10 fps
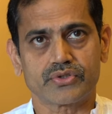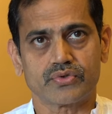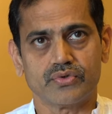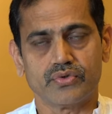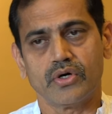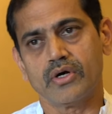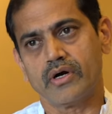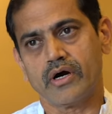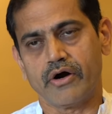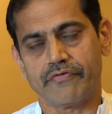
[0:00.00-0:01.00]
through
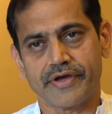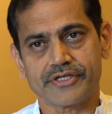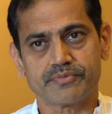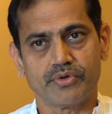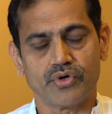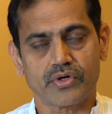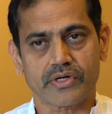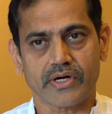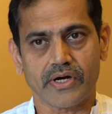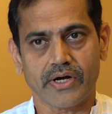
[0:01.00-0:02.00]

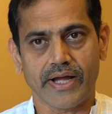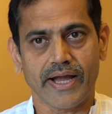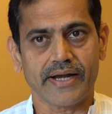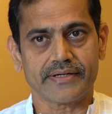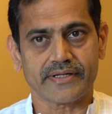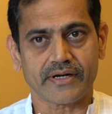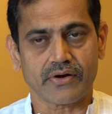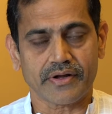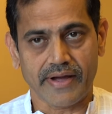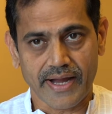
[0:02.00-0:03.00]
Facebook and there are a
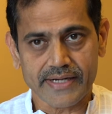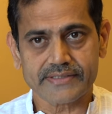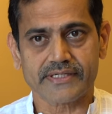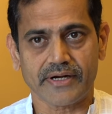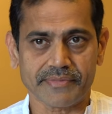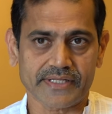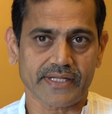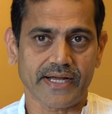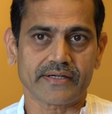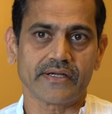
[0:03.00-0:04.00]
lot of ads
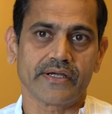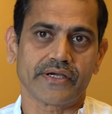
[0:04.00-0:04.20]
coming that,